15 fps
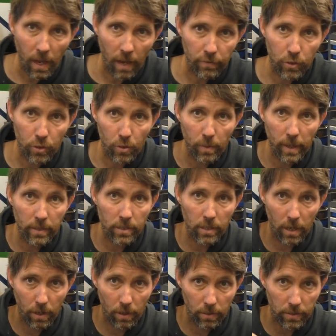have two ends
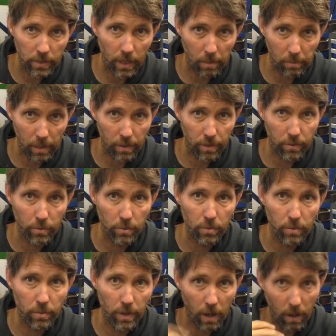of the hose coming
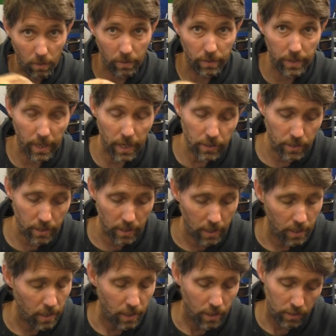through the hole in the dash,
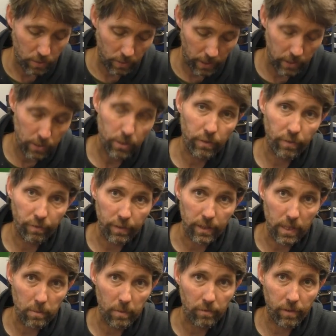so I can sort of
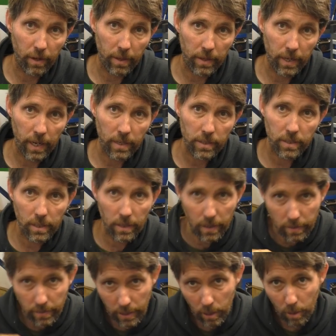fit them in front of the dash,
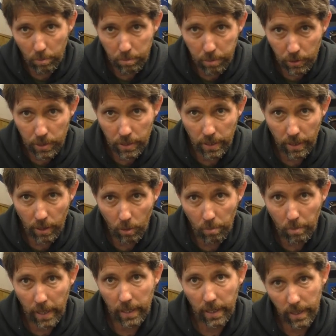and then I'll push the
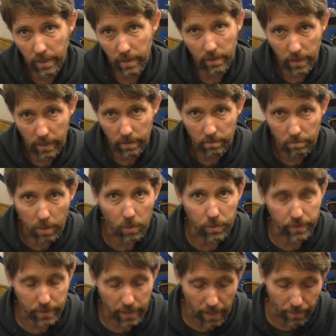helm back in and, and
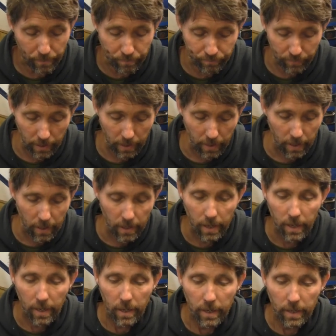bolt it down.
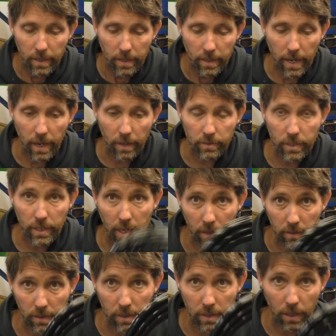Now, to
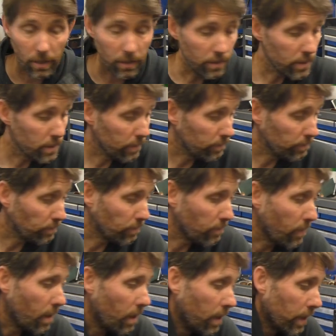cut this hose,
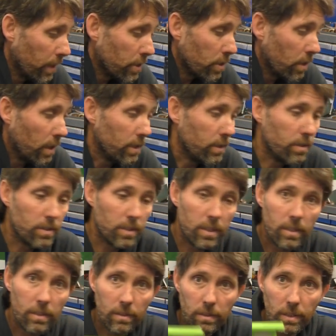I'm going to try
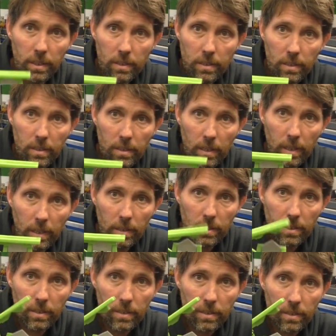using this.
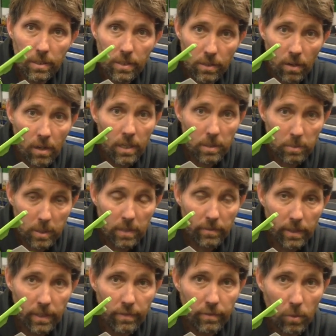It's designed
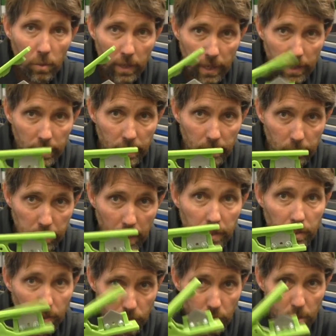specifically for cutting
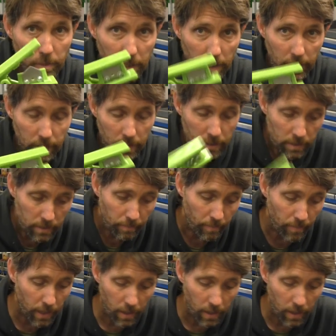plastic tubing like this.